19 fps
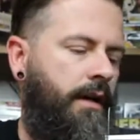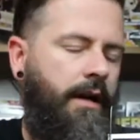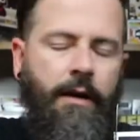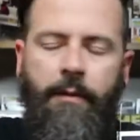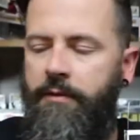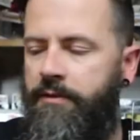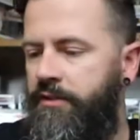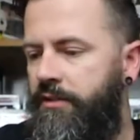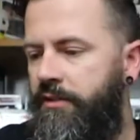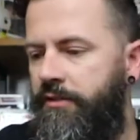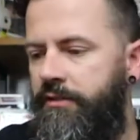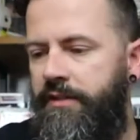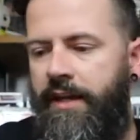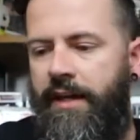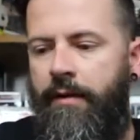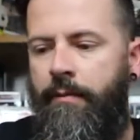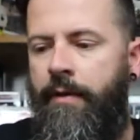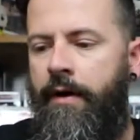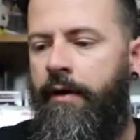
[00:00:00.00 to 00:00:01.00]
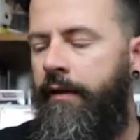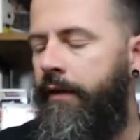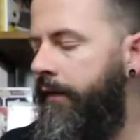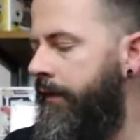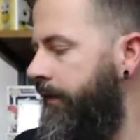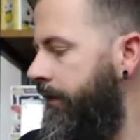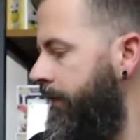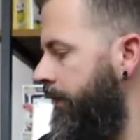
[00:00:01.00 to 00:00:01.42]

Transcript: I wasn't too sad about it.